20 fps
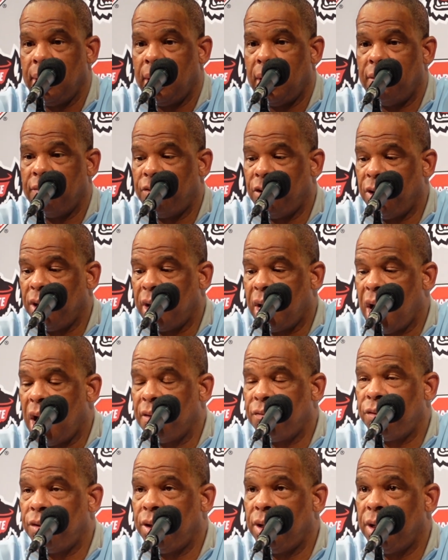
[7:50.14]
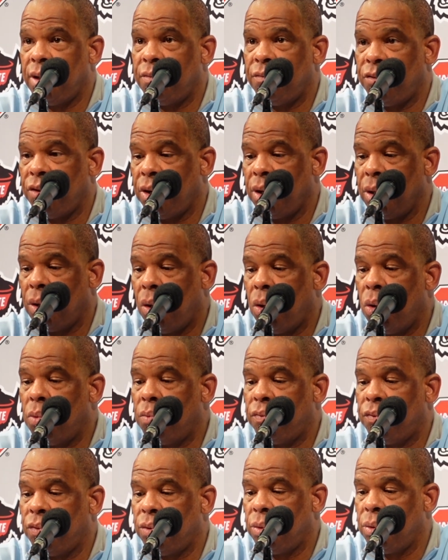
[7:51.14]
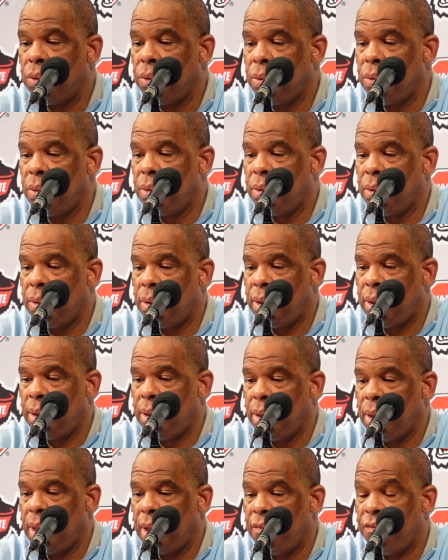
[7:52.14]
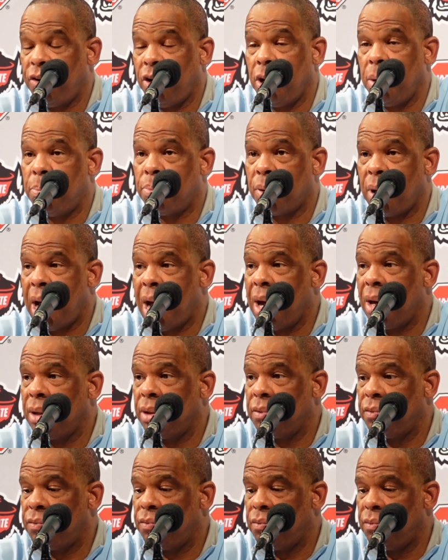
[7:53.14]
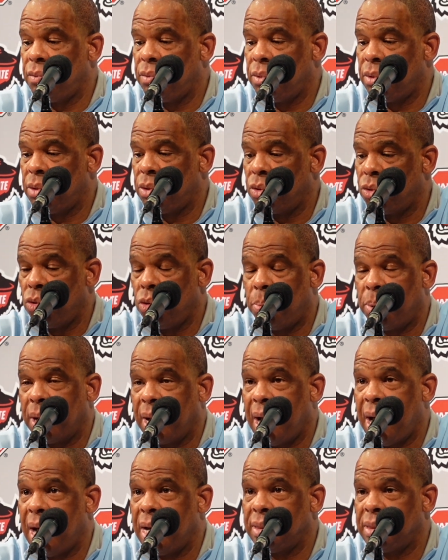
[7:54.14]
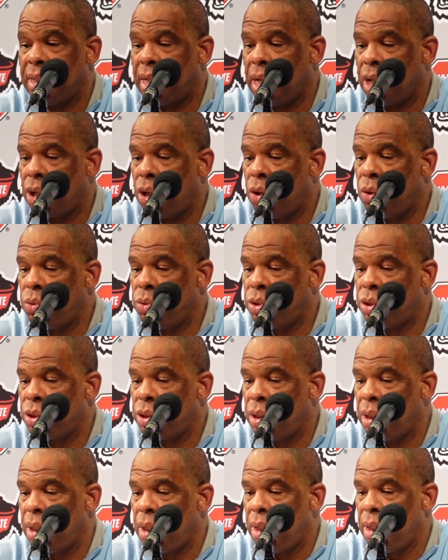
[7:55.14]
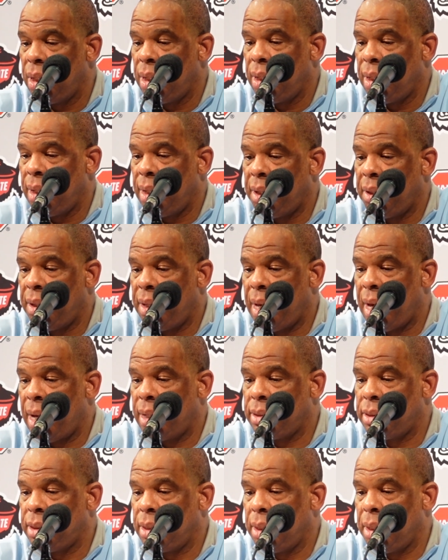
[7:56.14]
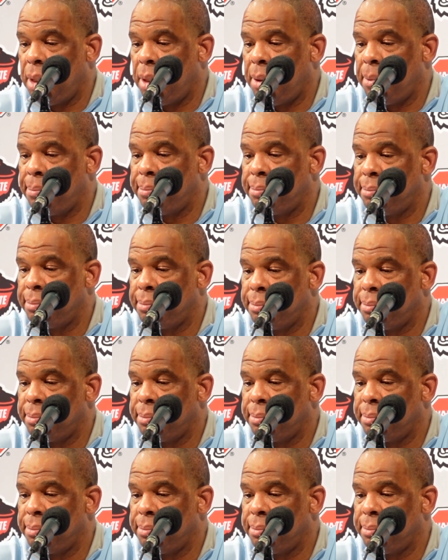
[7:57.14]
I'm very confident and very hopeful and very proud of the group of guys that I coach, and that um,